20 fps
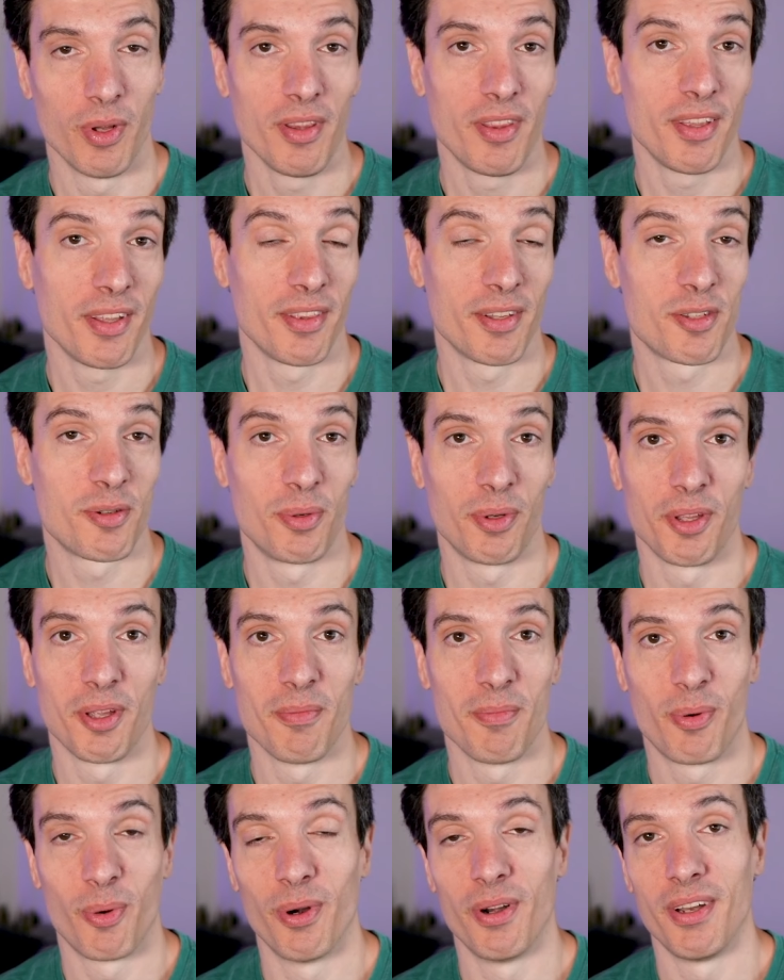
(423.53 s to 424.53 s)
thing that's really
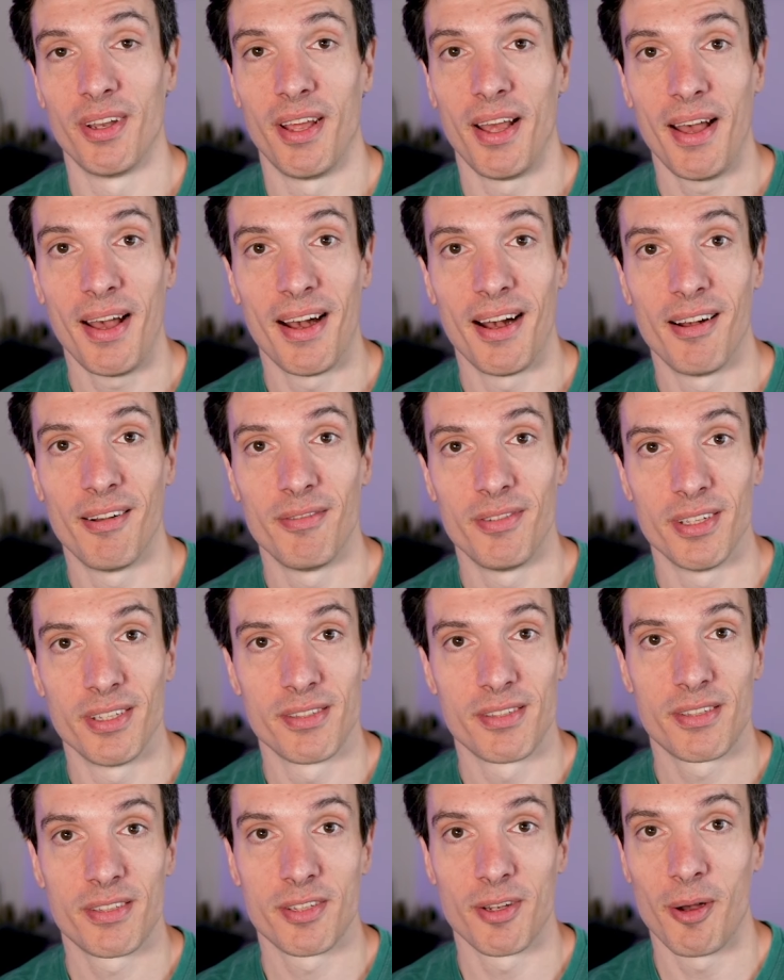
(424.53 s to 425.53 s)
important to have
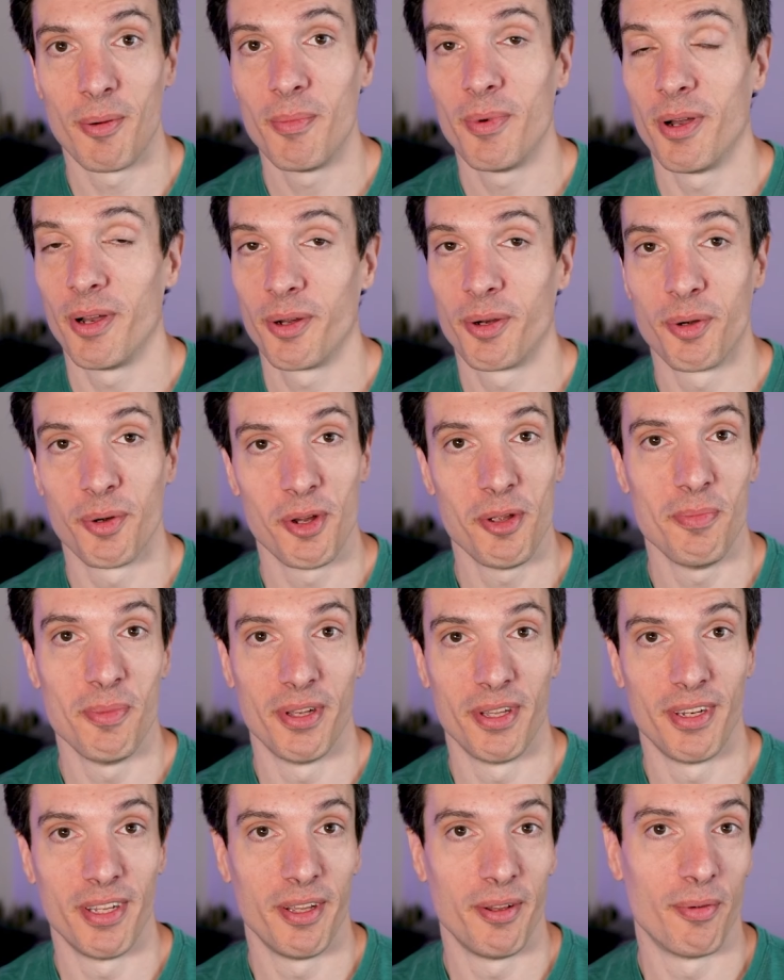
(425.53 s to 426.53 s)
is some
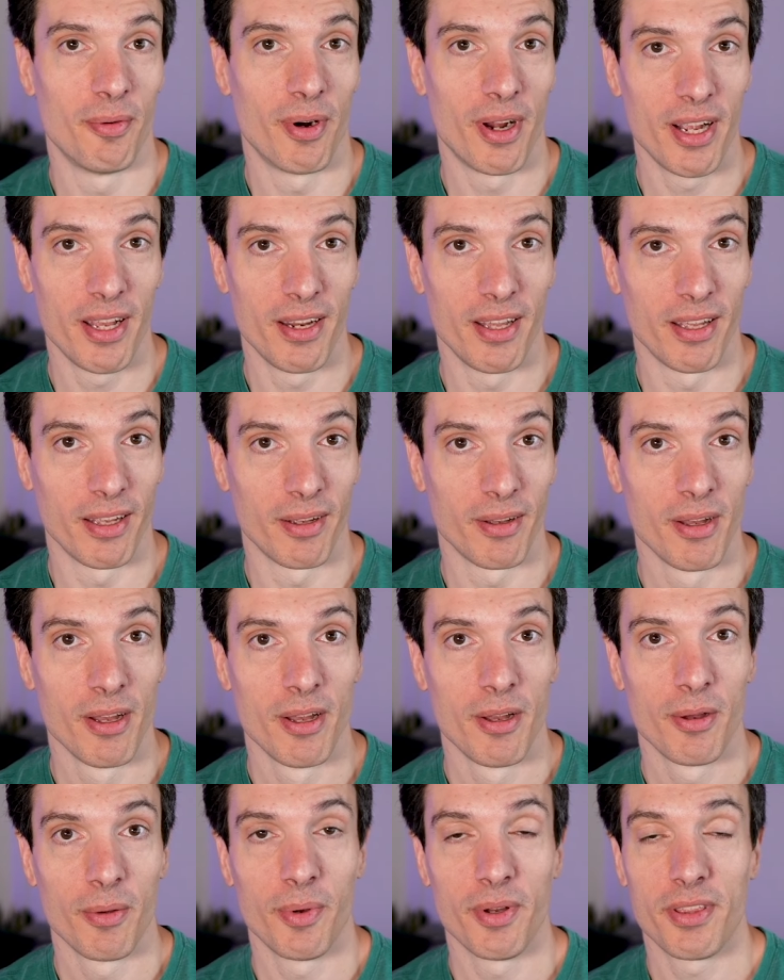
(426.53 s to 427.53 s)
agreement in writing
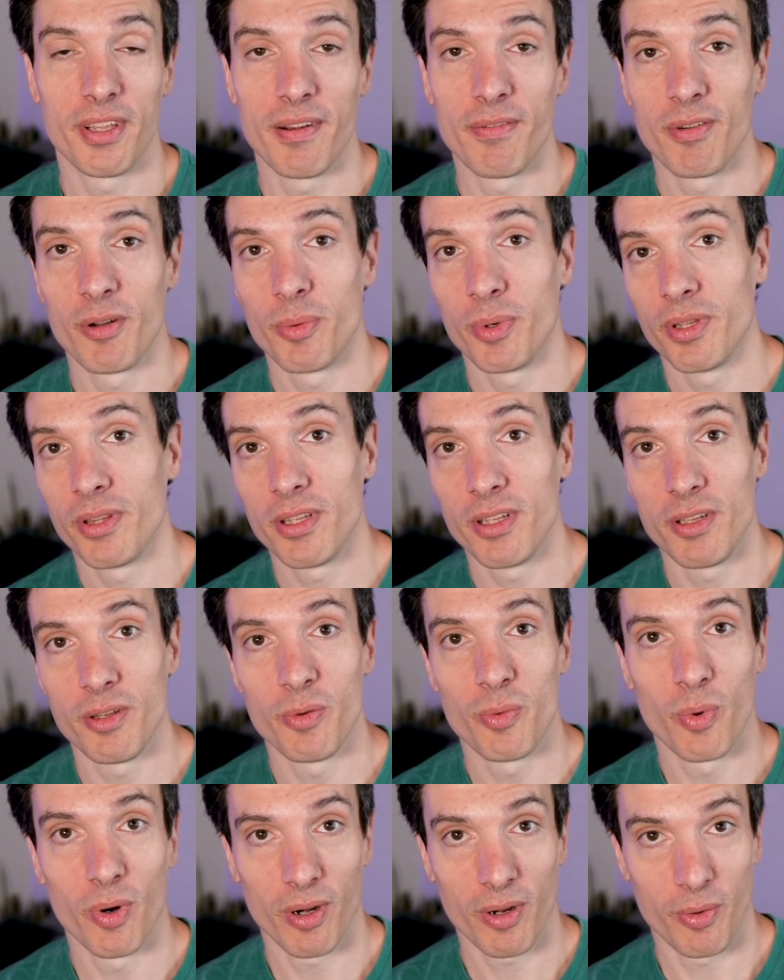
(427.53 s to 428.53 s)
with everyone that you
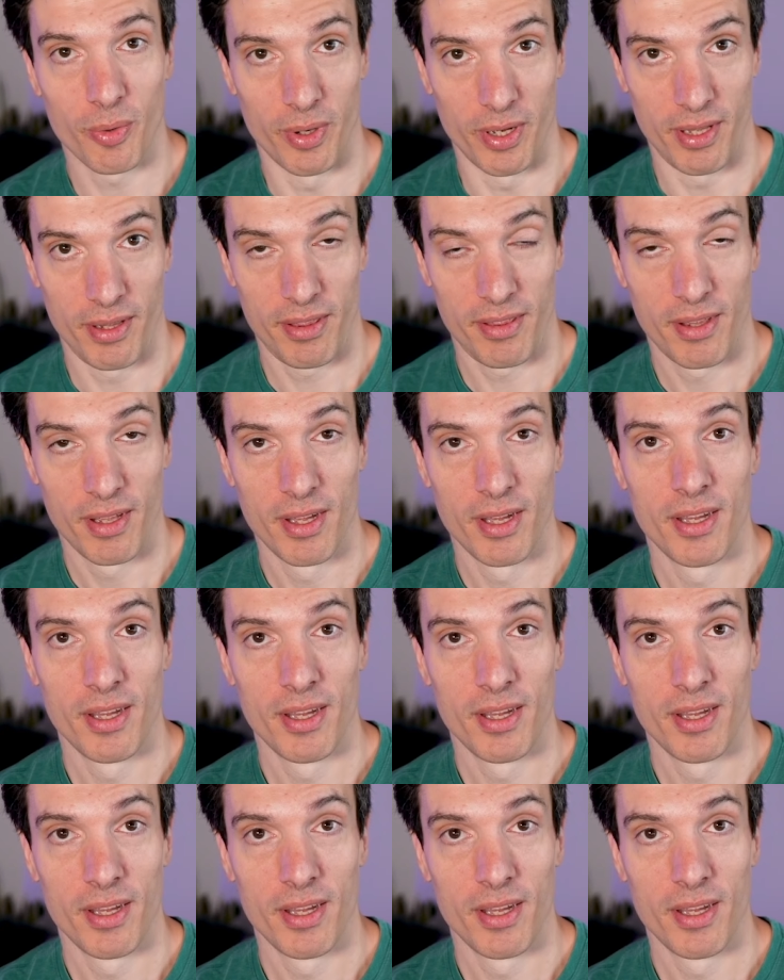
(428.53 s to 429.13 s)
work with.